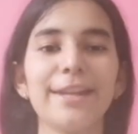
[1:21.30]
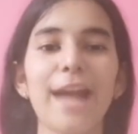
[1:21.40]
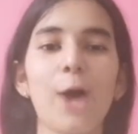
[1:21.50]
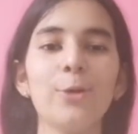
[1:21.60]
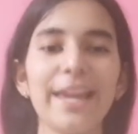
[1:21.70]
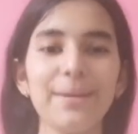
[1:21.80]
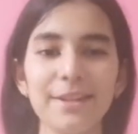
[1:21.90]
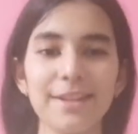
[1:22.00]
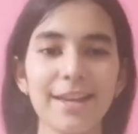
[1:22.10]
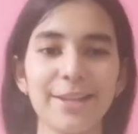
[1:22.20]
Now, let
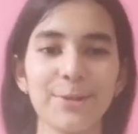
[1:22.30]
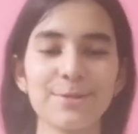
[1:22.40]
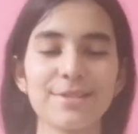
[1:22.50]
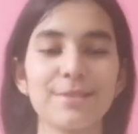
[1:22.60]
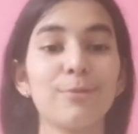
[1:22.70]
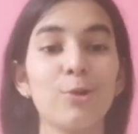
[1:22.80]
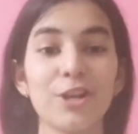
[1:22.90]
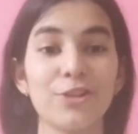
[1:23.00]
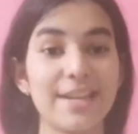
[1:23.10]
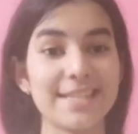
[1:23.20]
me tell you some
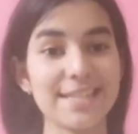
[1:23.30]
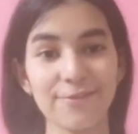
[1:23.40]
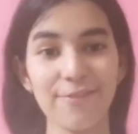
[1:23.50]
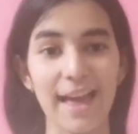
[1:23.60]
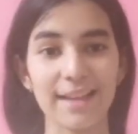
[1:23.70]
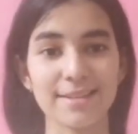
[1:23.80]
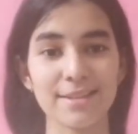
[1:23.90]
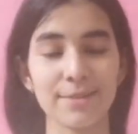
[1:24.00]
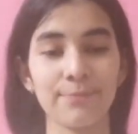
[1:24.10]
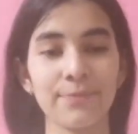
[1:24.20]
more interesting
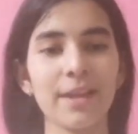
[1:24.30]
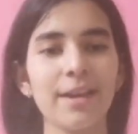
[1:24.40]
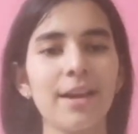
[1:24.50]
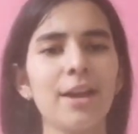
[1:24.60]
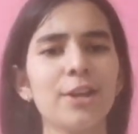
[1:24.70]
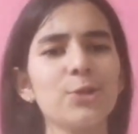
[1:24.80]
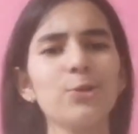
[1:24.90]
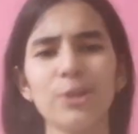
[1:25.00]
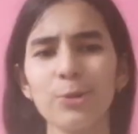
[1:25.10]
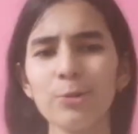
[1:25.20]
facts.
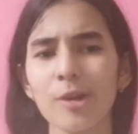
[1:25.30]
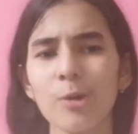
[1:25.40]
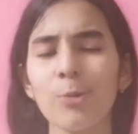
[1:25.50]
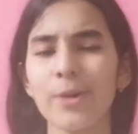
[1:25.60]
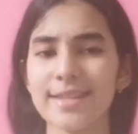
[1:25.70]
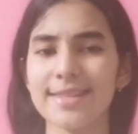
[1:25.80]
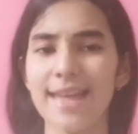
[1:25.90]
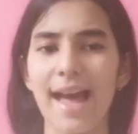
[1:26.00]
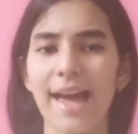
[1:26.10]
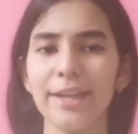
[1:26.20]
Do you know what is
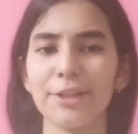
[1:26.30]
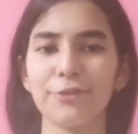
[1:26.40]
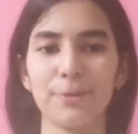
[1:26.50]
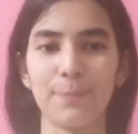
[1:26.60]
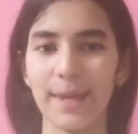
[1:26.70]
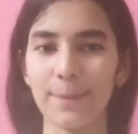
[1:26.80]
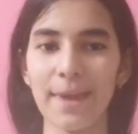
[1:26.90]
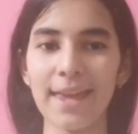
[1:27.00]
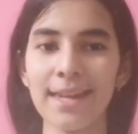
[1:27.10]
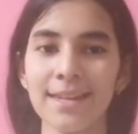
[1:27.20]
the height of the Big
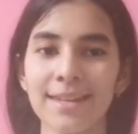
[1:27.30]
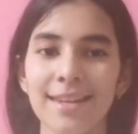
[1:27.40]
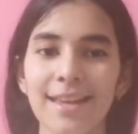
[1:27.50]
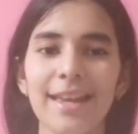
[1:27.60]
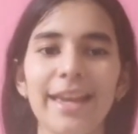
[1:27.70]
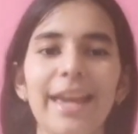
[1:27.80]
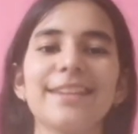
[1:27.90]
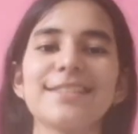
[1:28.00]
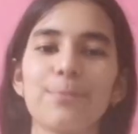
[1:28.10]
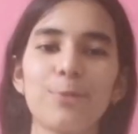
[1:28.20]
Ben?
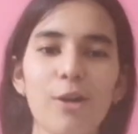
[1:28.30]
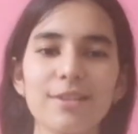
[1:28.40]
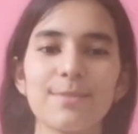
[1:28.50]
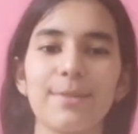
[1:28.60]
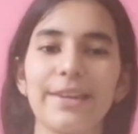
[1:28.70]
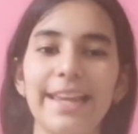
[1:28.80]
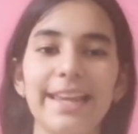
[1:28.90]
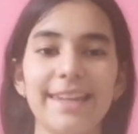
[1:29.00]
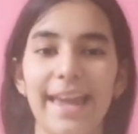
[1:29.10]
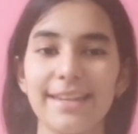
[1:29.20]
It is
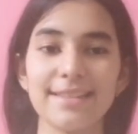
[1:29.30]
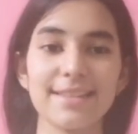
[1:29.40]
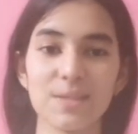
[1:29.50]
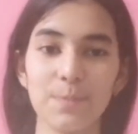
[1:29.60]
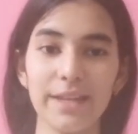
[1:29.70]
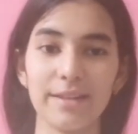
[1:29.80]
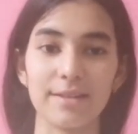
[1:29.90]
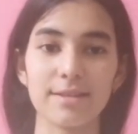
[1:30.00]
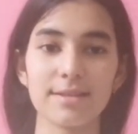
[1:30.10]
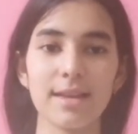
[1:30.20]
approximately 96
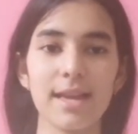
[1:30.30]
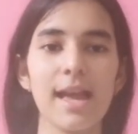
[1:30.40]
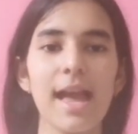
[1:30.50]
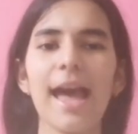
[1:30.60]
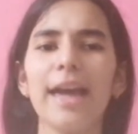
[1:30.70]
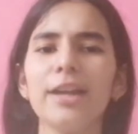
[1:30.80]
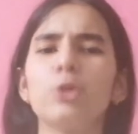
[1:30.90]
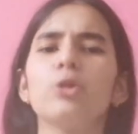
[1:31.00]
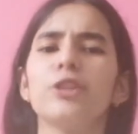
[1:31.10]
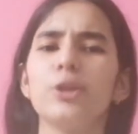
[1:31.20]
meters. And
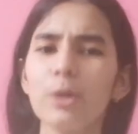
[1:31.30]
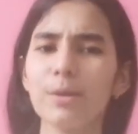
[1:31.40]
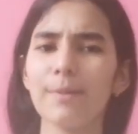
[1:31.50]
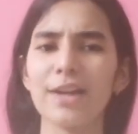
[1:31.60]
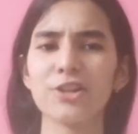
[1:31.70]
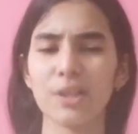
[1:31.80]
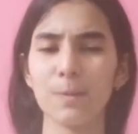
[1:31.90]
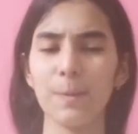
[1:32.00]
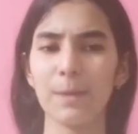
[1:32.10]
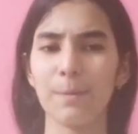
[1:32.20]
could you imagine
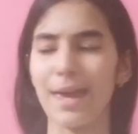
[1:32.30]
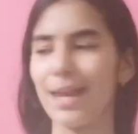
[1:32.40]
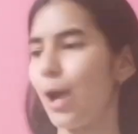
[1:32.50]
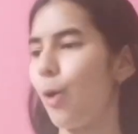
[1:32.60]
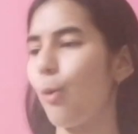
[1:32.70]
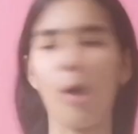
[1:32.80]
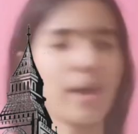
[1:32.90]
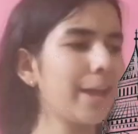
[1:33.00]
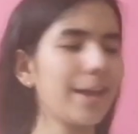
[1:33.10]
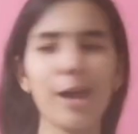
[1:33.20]
the Big Ben
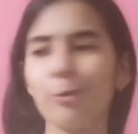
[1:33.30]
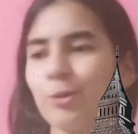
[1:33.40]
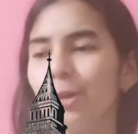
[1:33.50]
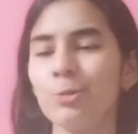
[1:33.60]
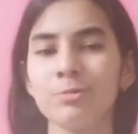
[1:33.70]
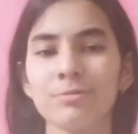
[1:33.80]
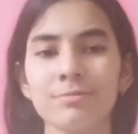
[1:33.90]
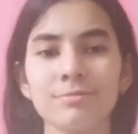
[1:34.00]
walking around you?